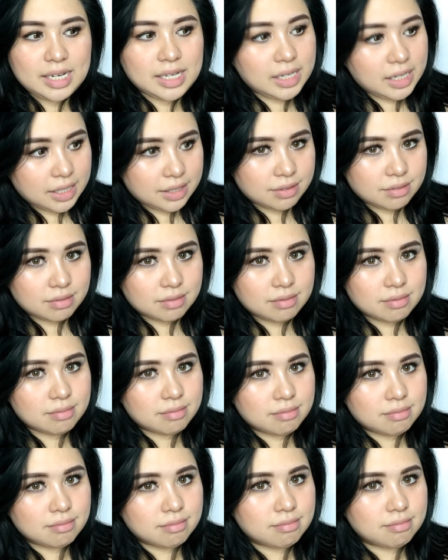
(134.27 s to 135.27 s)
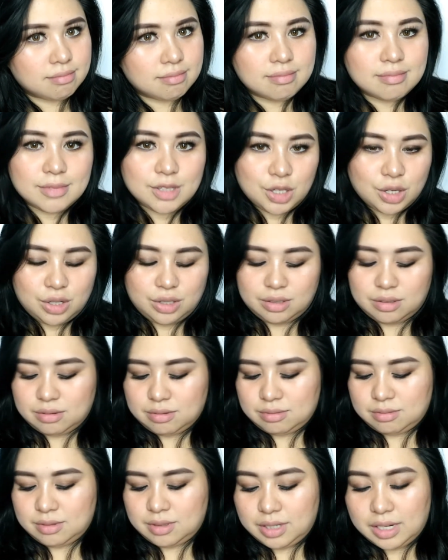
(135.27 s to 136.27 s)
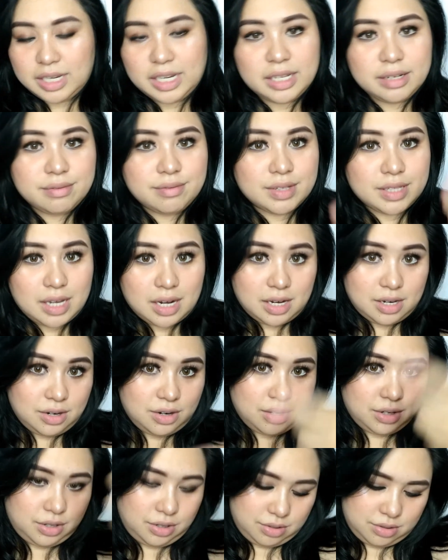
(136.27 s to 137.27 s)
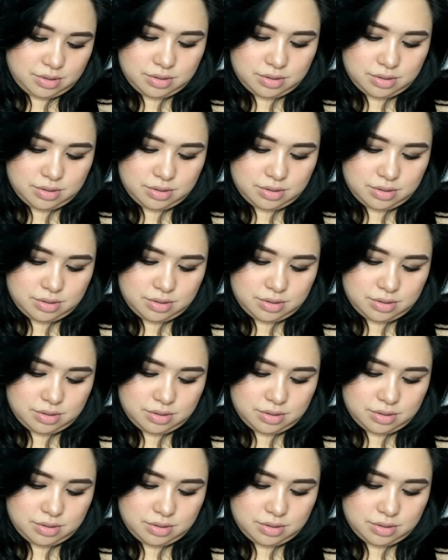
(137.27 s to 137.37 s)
Lin. Yun. Lin Vidalion.